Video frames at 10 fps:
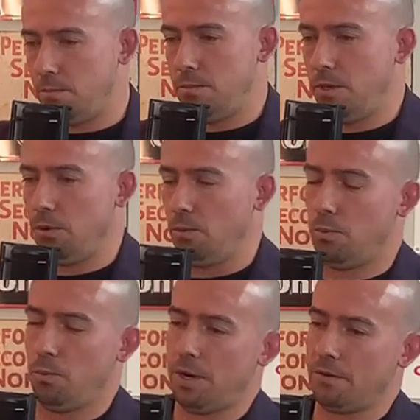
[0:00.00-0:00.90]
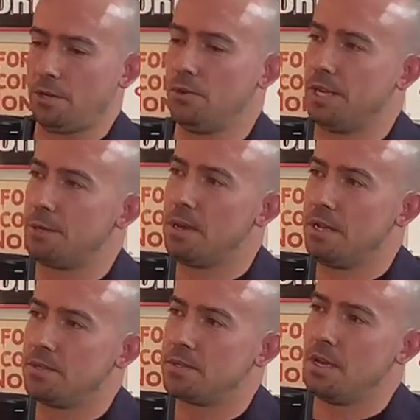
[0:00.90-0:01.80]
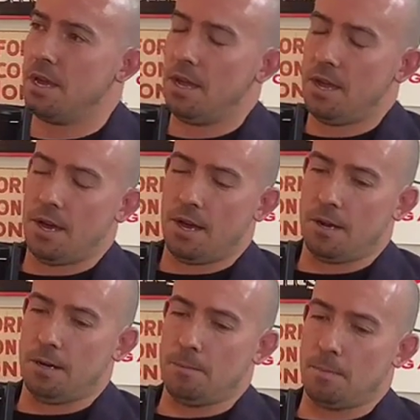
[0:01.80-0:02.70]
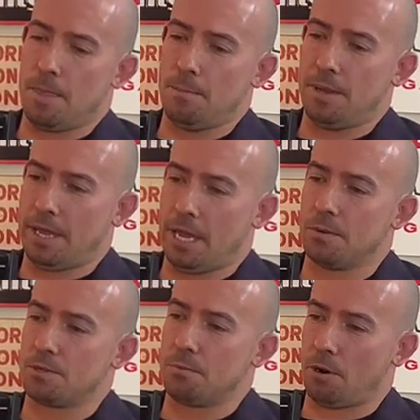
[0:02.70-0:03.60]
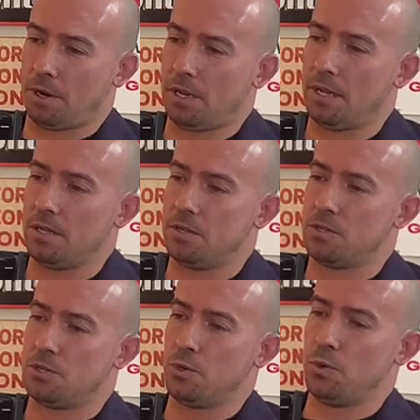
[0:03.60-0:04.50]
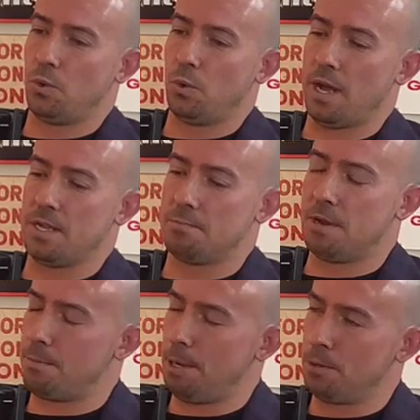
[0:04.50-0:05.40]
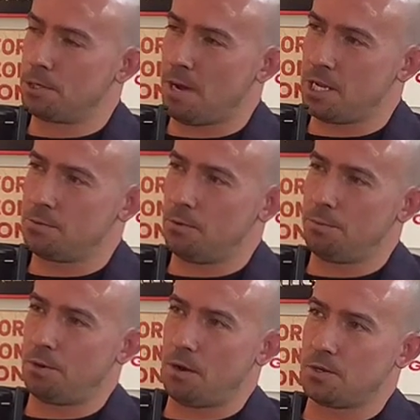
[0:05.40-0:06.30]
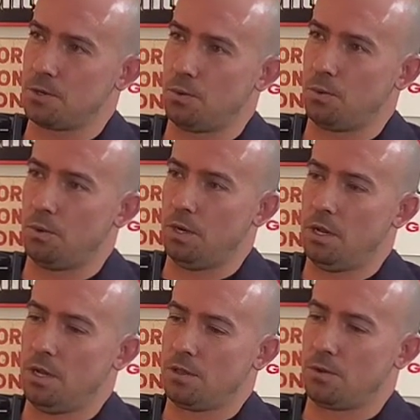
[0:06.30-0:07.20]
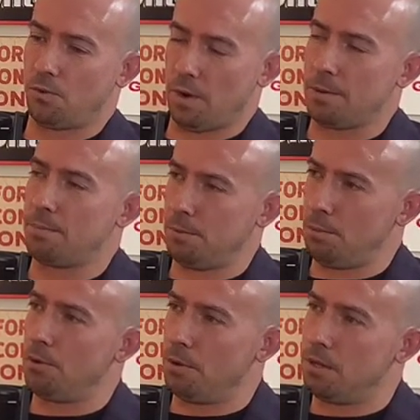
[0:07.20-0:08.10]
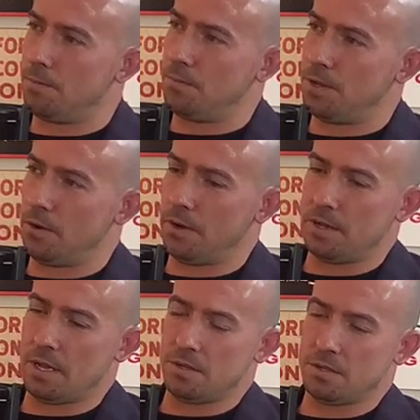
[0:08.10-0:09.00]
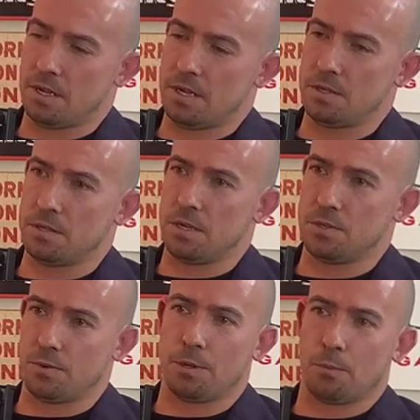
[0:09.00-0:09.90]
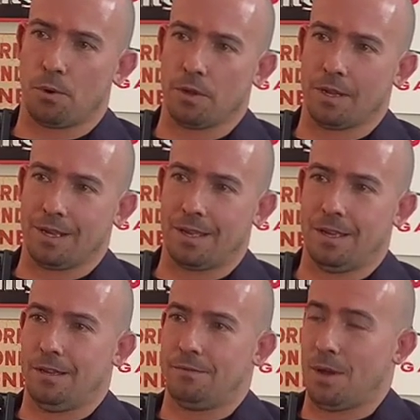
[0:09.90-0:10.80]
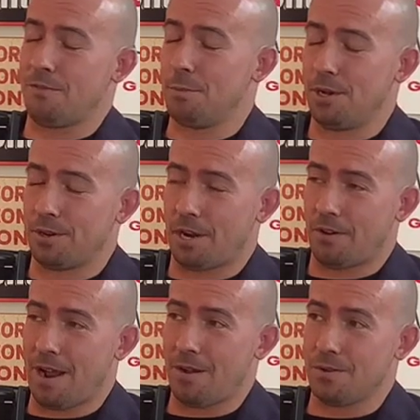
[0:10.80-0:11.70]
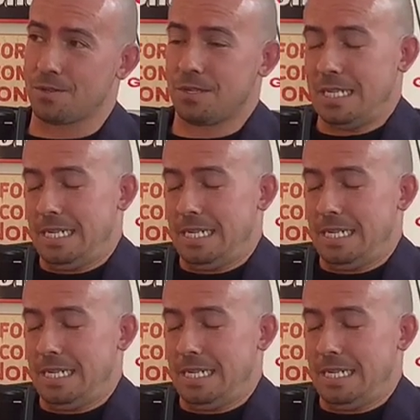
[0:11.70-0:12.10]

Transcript: you know, whatever unique means. Being able to market it to as many people as possible, but also the right people, you know, is really important. Like if you have $1 million house,